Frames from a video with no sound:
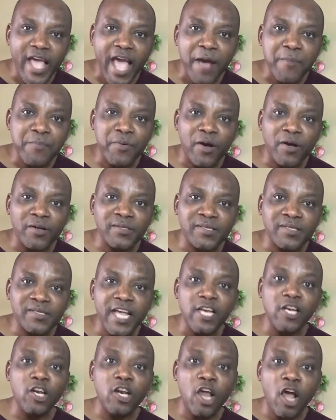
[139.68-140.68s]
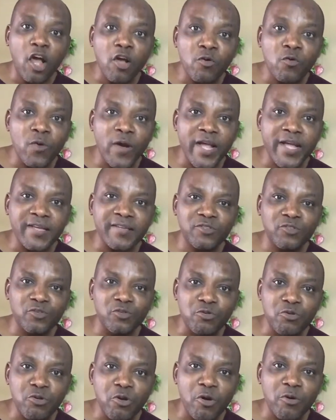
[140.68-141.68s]
help us a long way
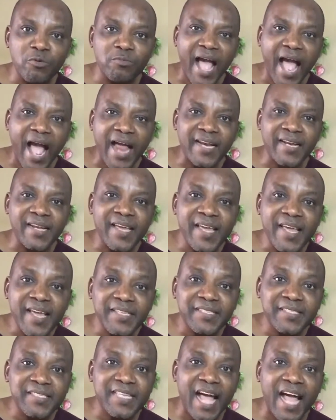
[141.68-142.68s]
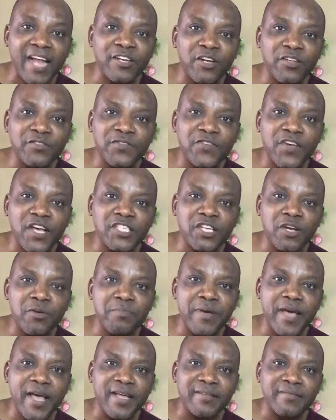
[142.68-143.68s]
to grow, and hit that
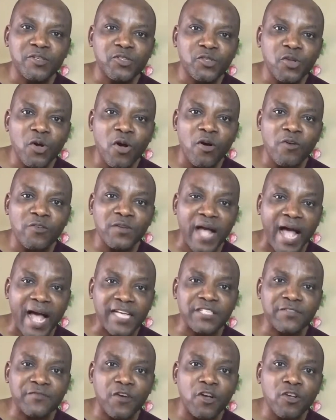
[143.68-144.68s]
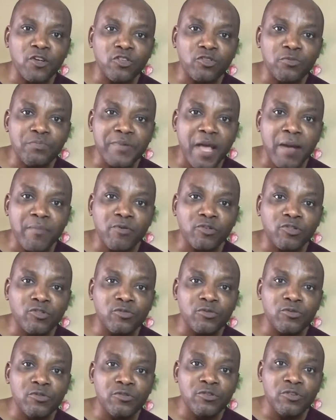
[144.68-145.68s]
notification bell so as for you to be able
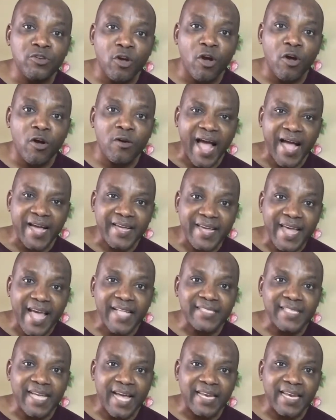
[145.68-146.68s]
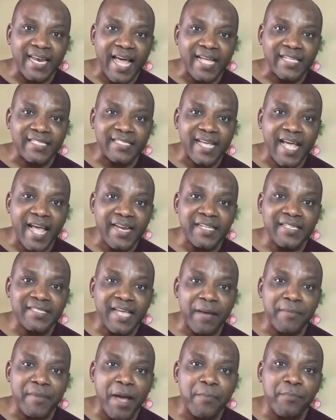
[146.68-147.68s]
to know and get alert
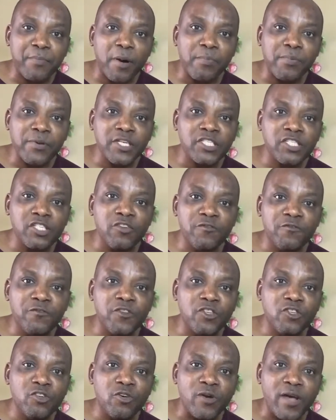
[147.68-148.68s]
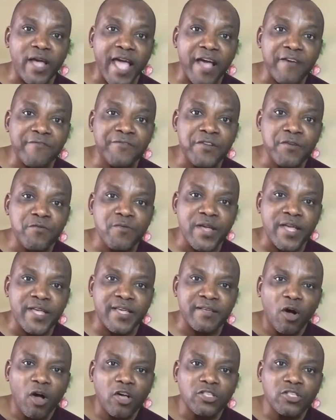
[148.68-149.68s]
anytime I publish new video every
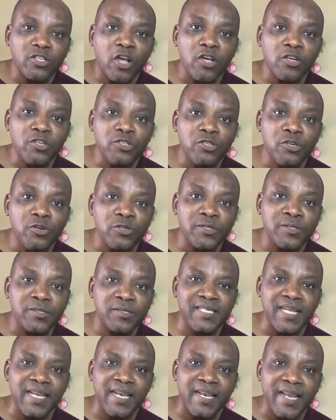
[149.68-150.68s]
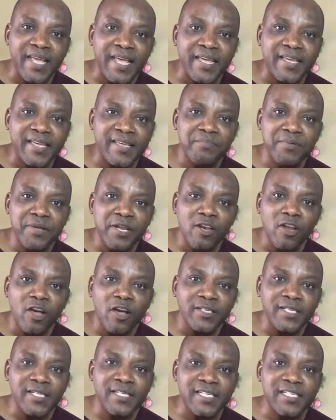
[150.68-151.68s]
week. Also, use the link
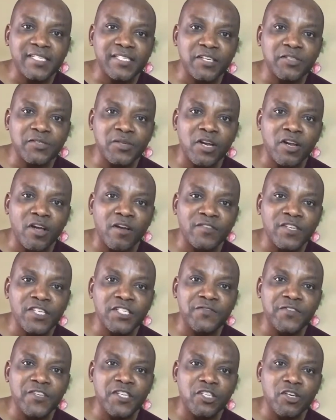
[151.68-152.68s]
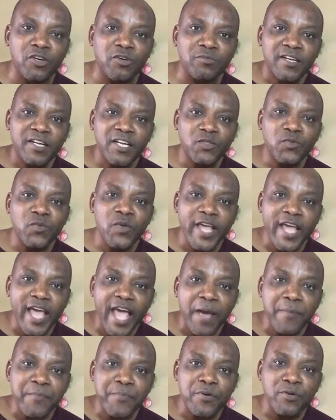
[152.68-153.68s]
below the description of this video. It
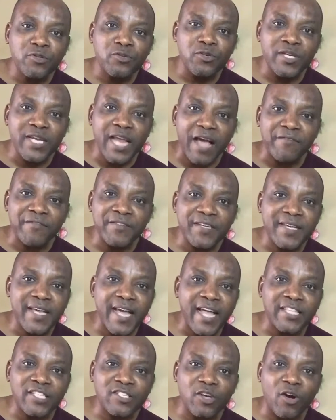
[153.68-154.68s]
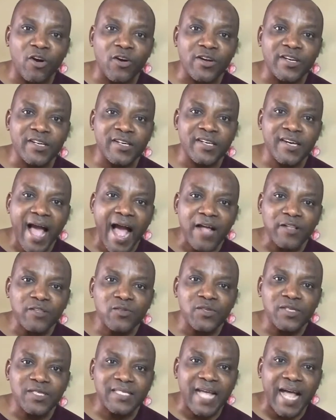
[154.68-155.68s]
will help you to navigate on how
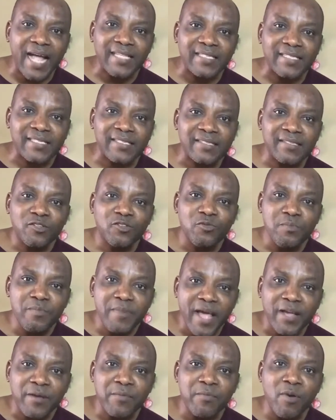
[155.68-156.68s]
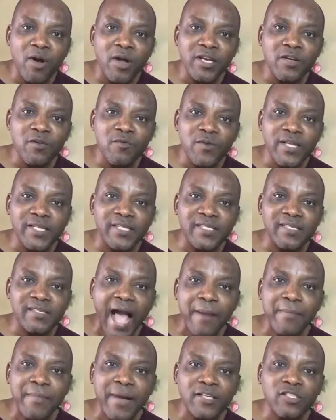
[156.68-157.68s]
to start to make money with
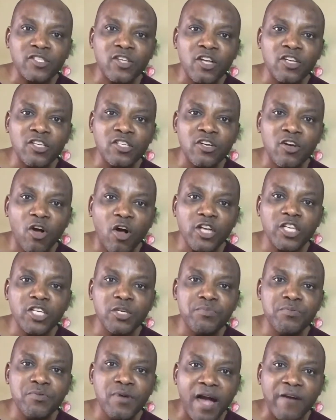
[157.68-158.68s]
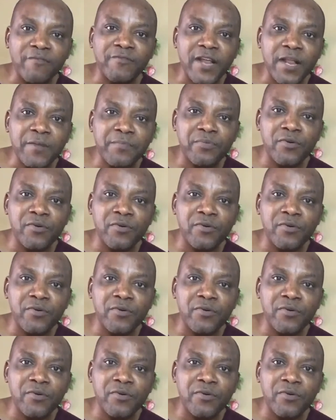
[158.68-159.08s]
Amazon Audible Affiliate